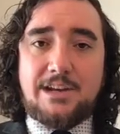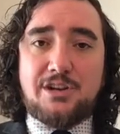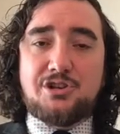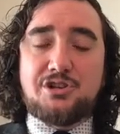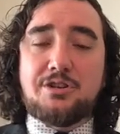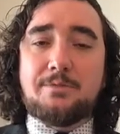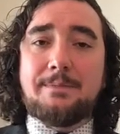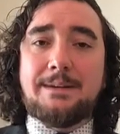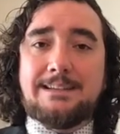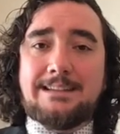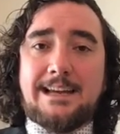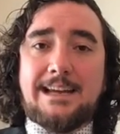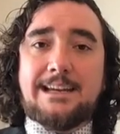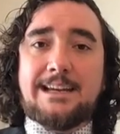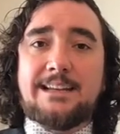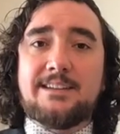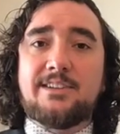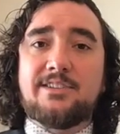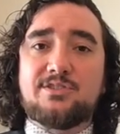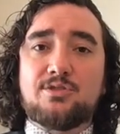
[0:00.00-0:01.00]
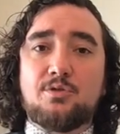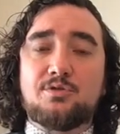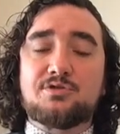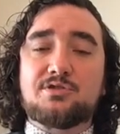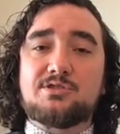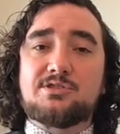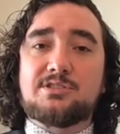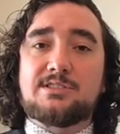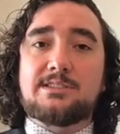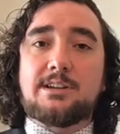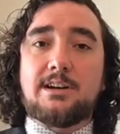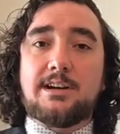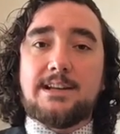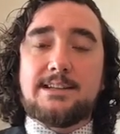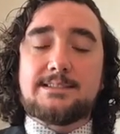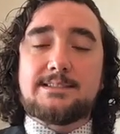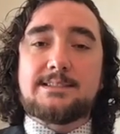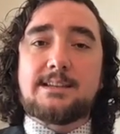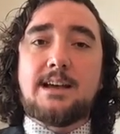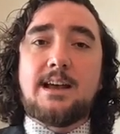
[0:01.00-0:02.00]
should be taking the social
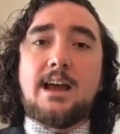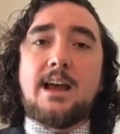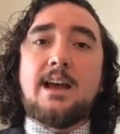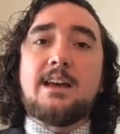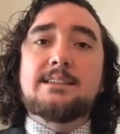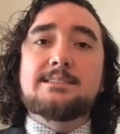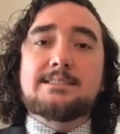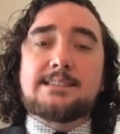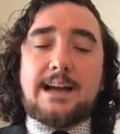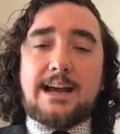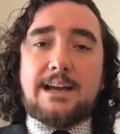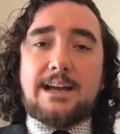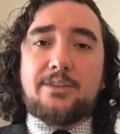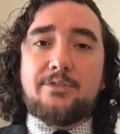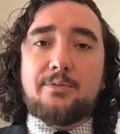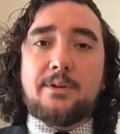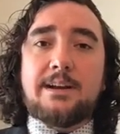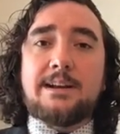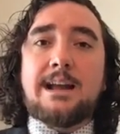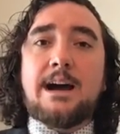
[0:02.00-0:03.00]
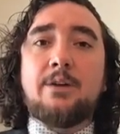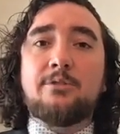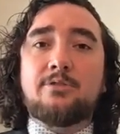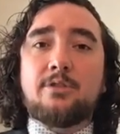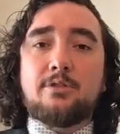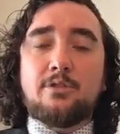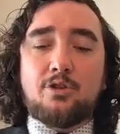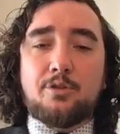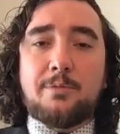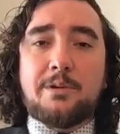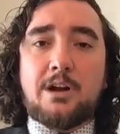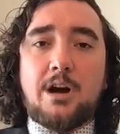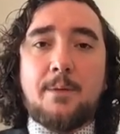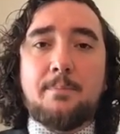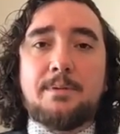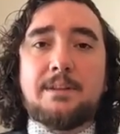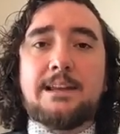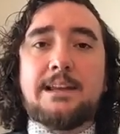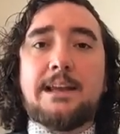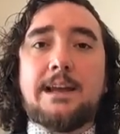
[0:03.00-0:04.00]
studies. Science right now is a little bit up
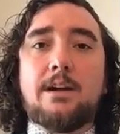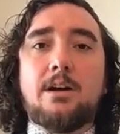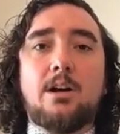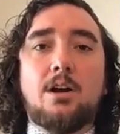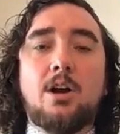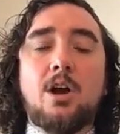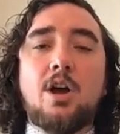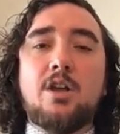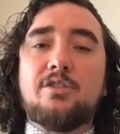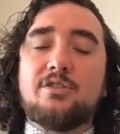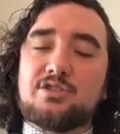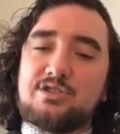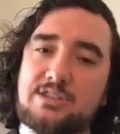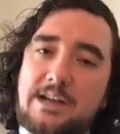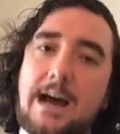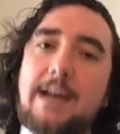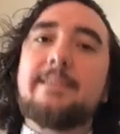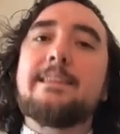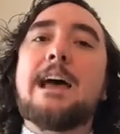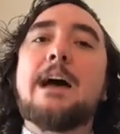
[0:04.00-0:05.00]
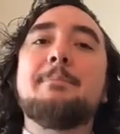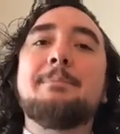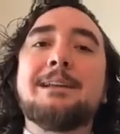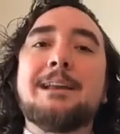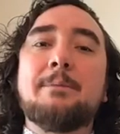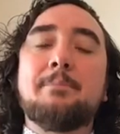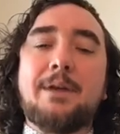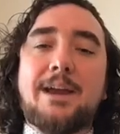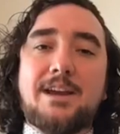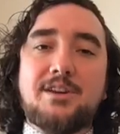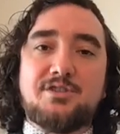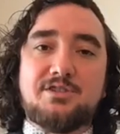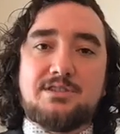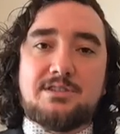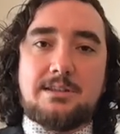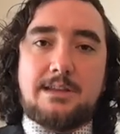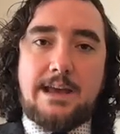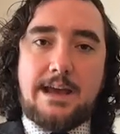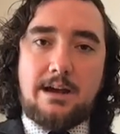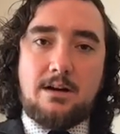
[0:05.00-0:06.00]
in the air. There's not that many pages
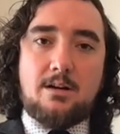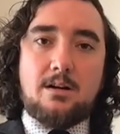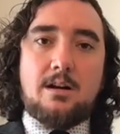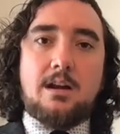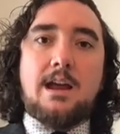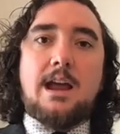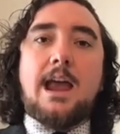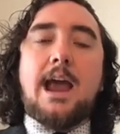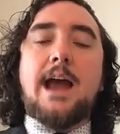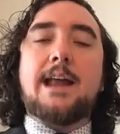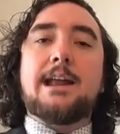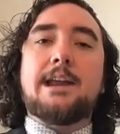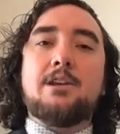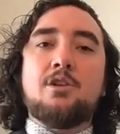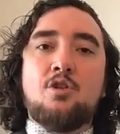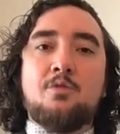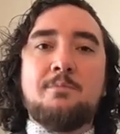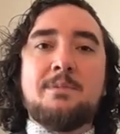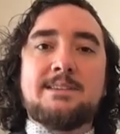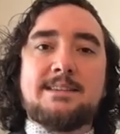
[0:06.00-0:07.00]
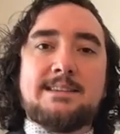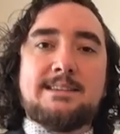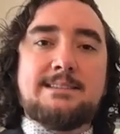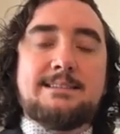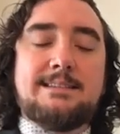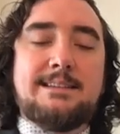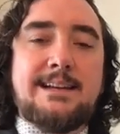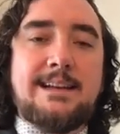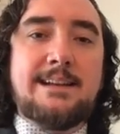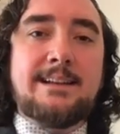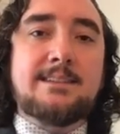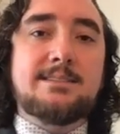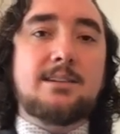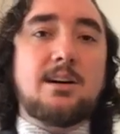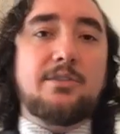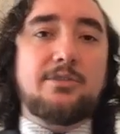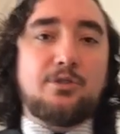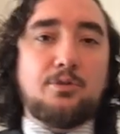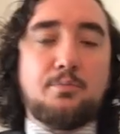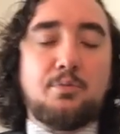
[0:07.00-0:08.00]
there, and I know Mrs. Dean has
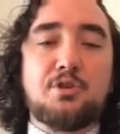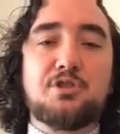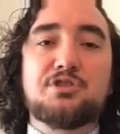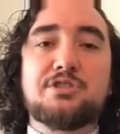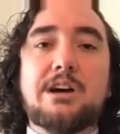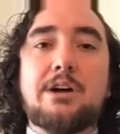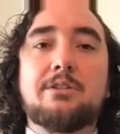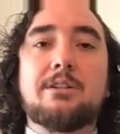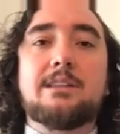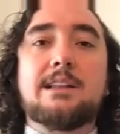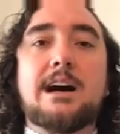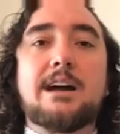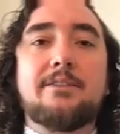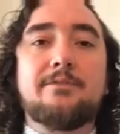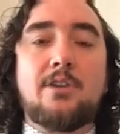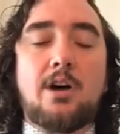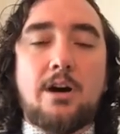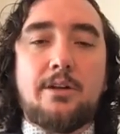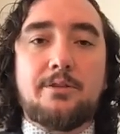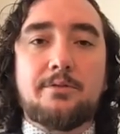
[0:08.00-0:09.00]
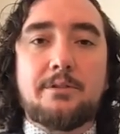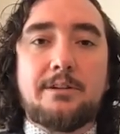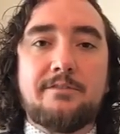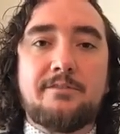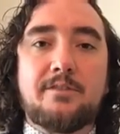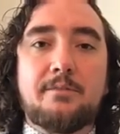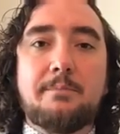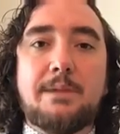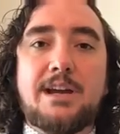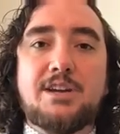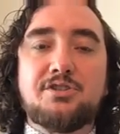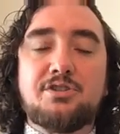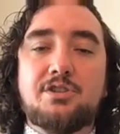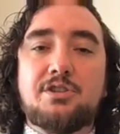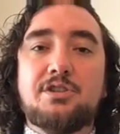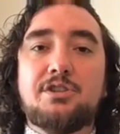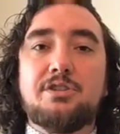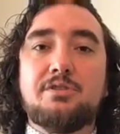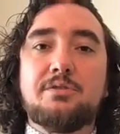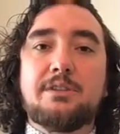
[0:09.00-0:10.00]
also pushed out a lot of other information
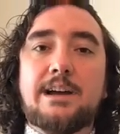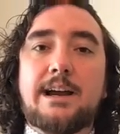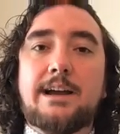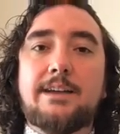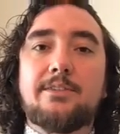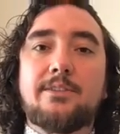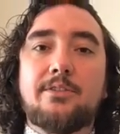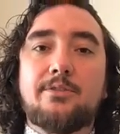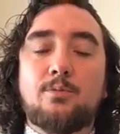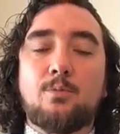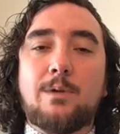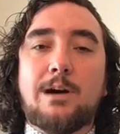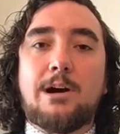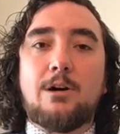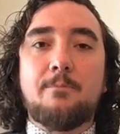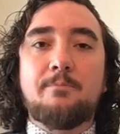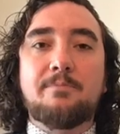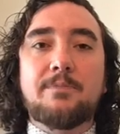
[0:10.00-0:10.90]
to you guys as well.